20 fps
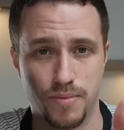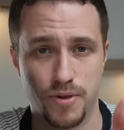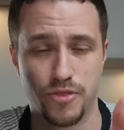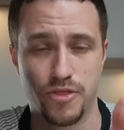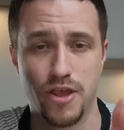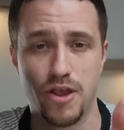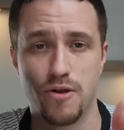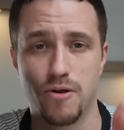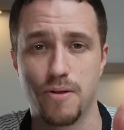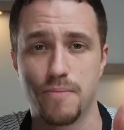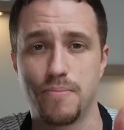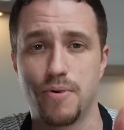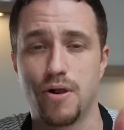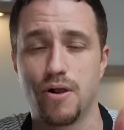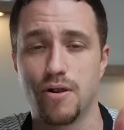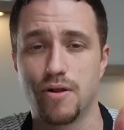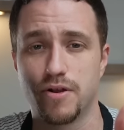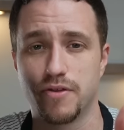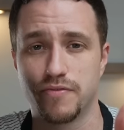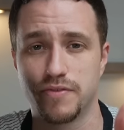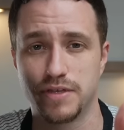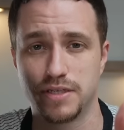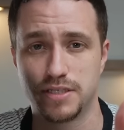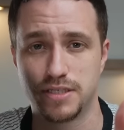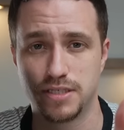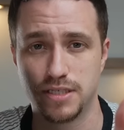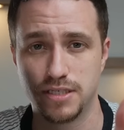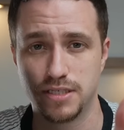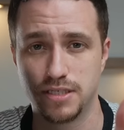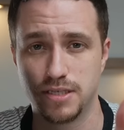but they are a part of this
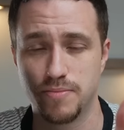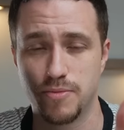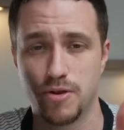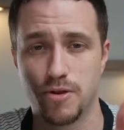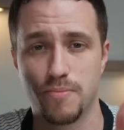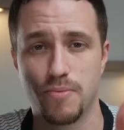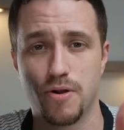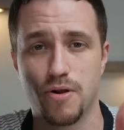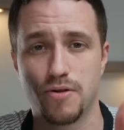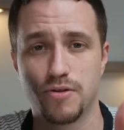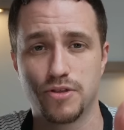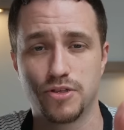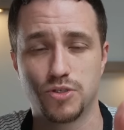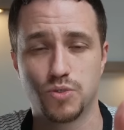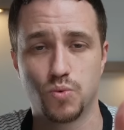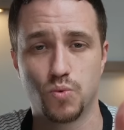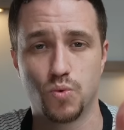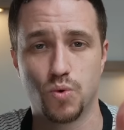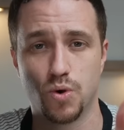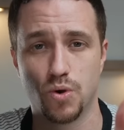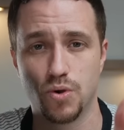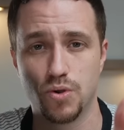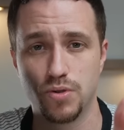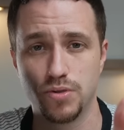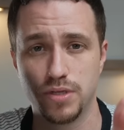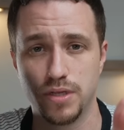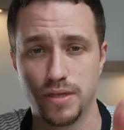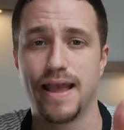system. They're a part of this world.